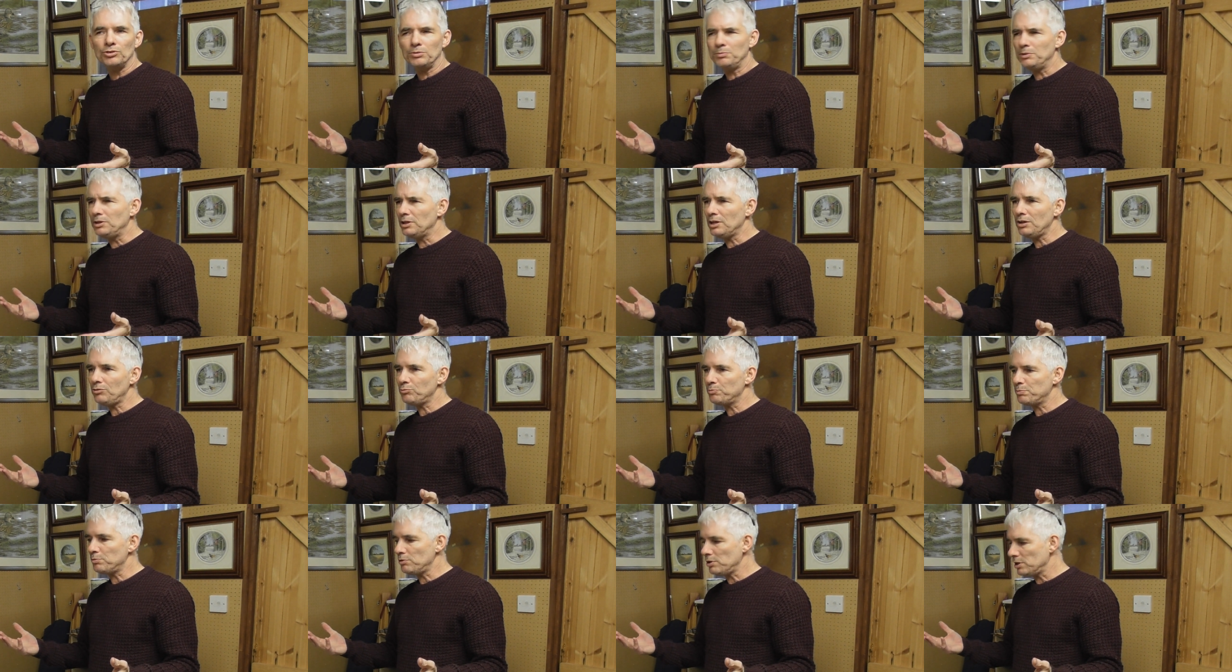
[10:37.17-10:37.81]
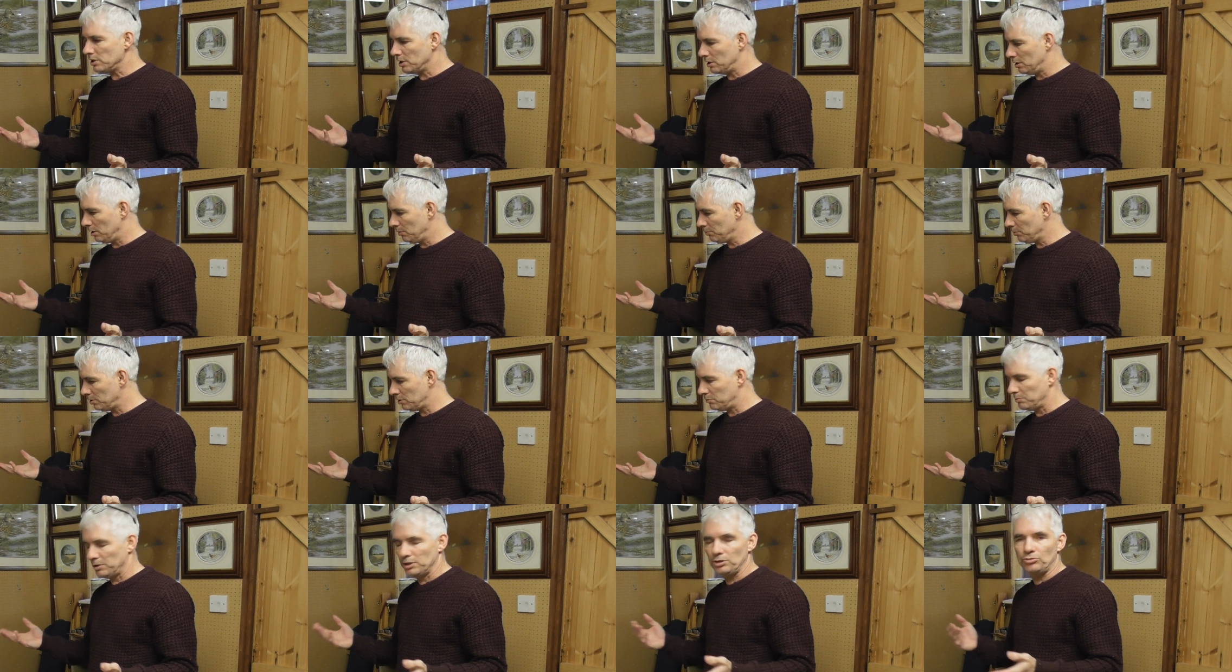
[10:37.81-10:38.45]
I mean, that's brilliant. I'm
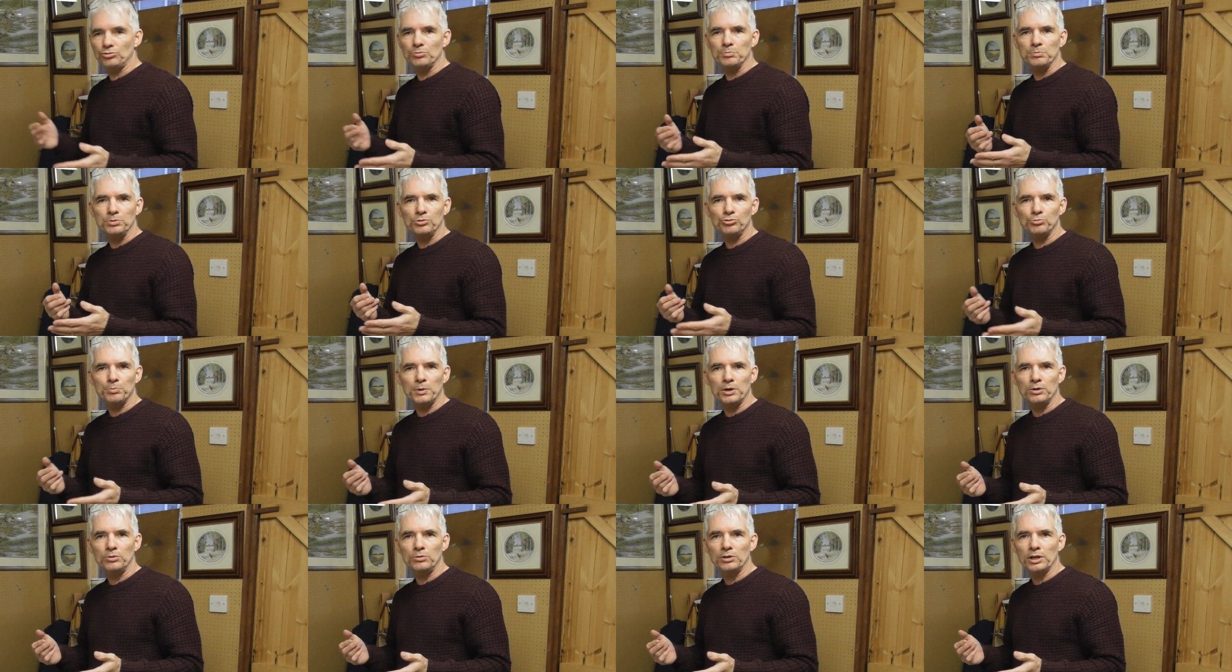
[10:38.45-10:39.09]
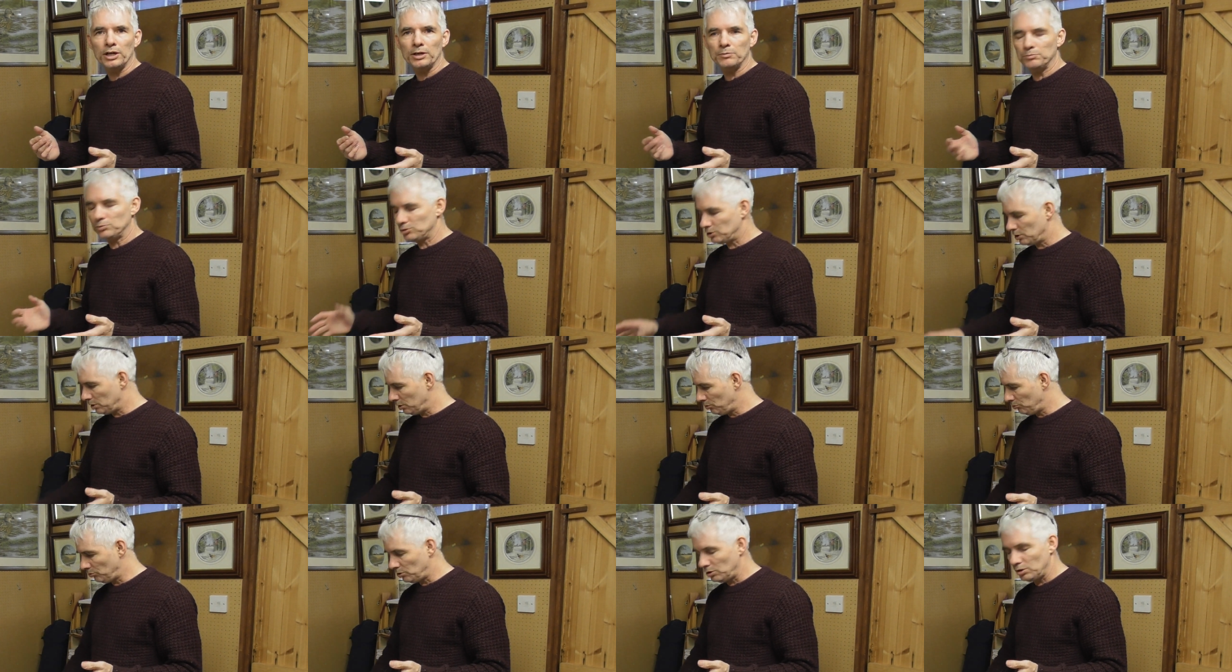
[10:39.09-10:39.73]
going to make some bespoke
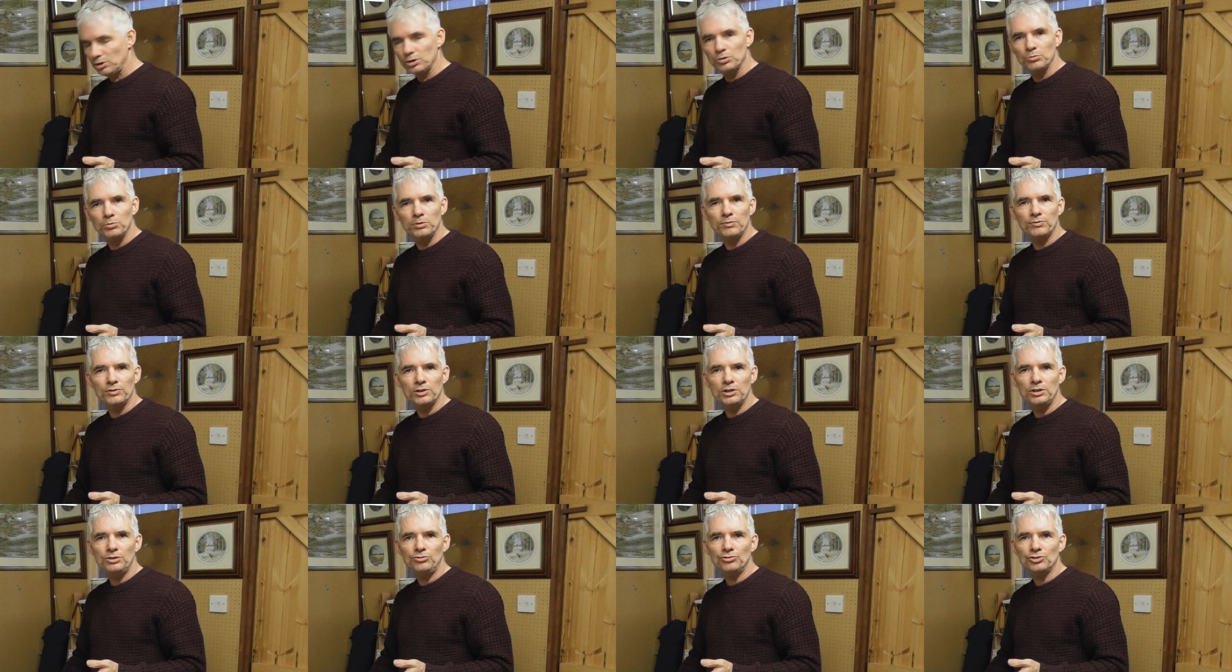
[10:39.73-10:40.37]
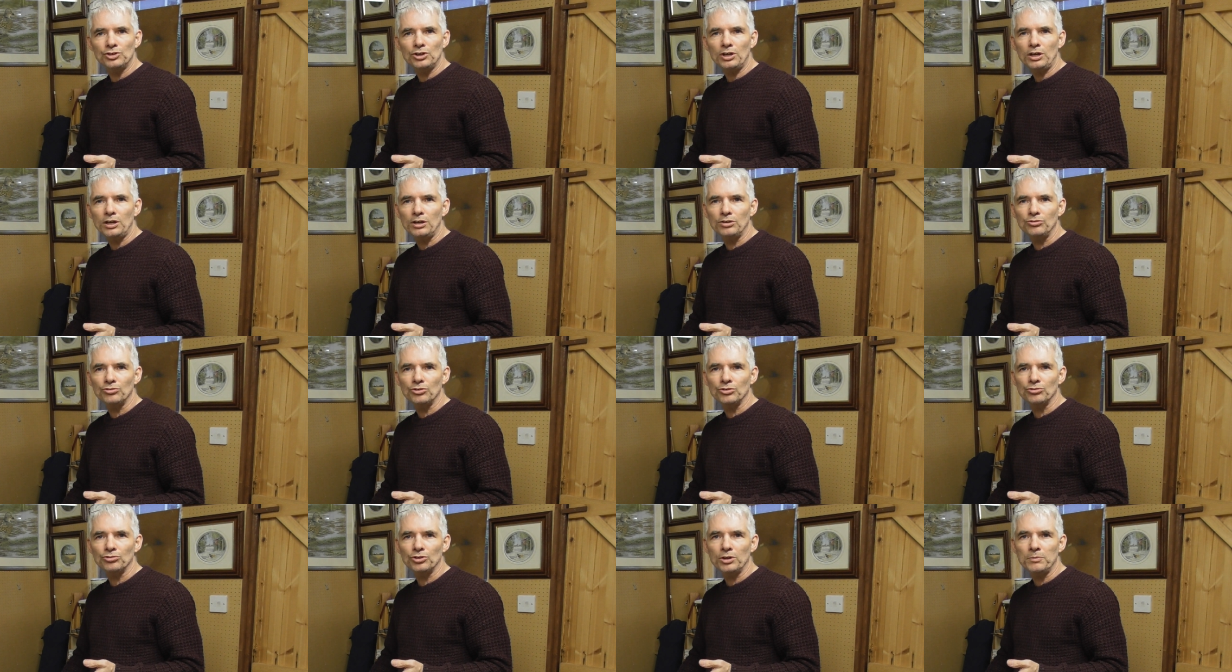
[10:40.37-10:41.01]
lampshades to go with these
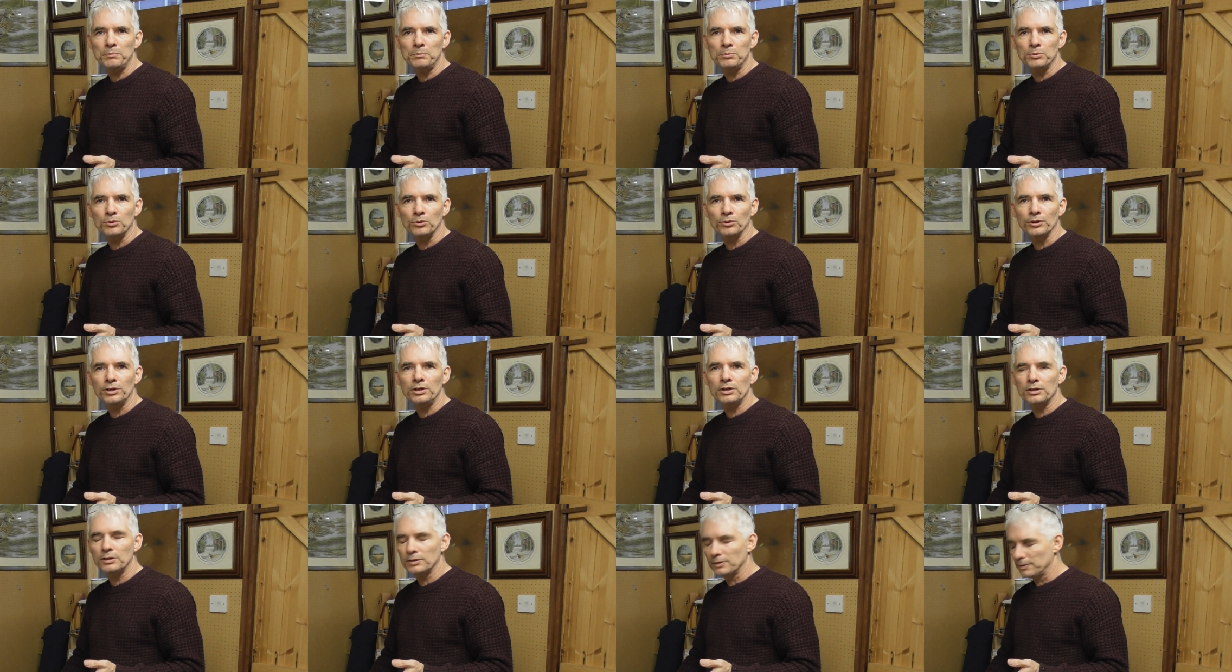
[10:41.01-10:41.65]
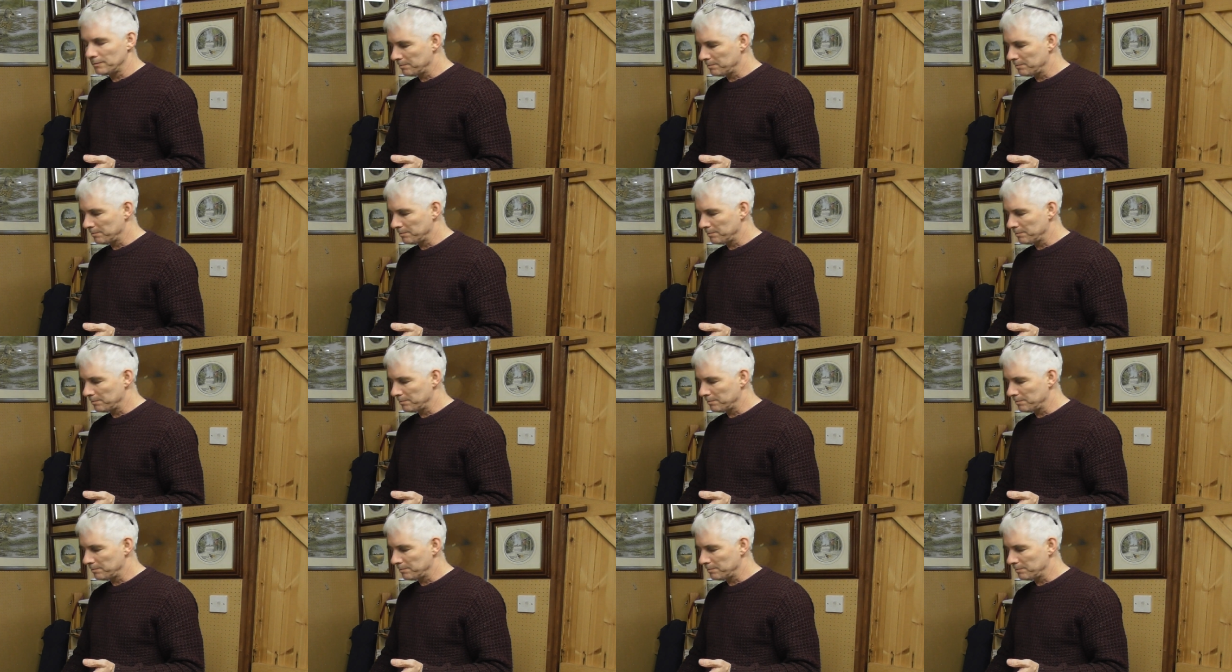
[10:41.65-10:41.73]
chairs at some point.